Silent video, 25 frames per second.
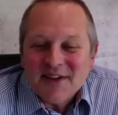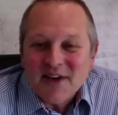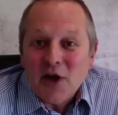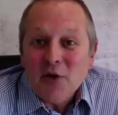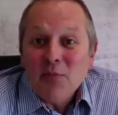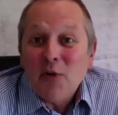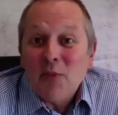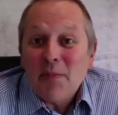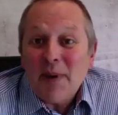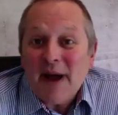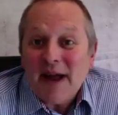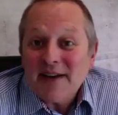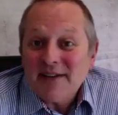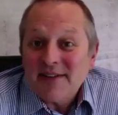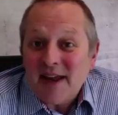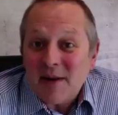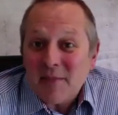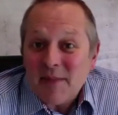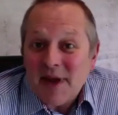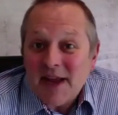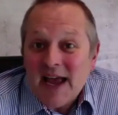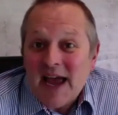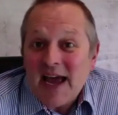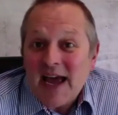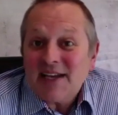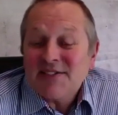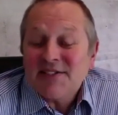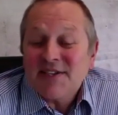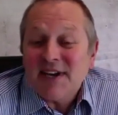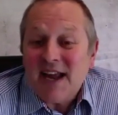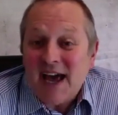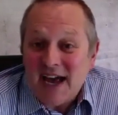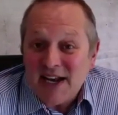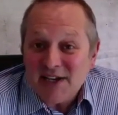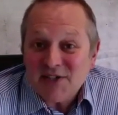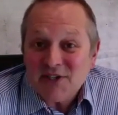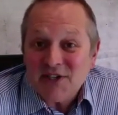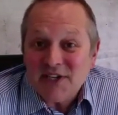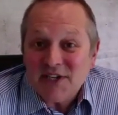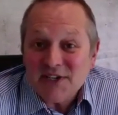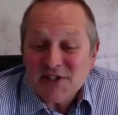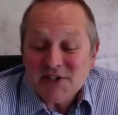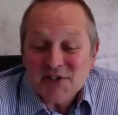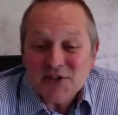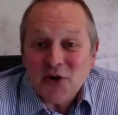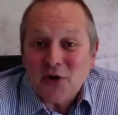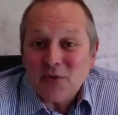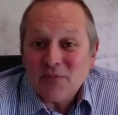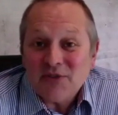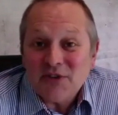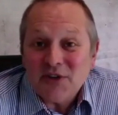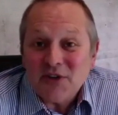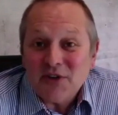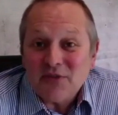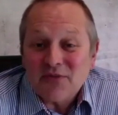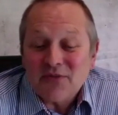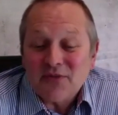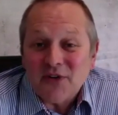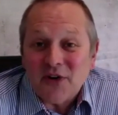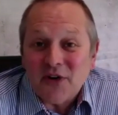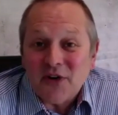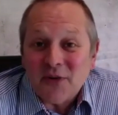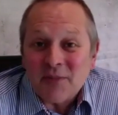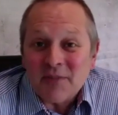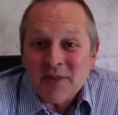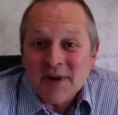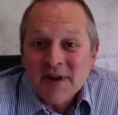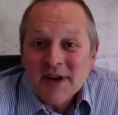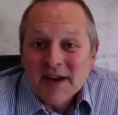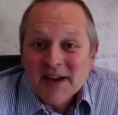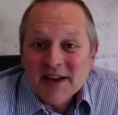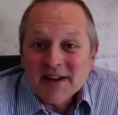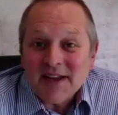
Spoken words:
global pandemic hasn't actually stopped you from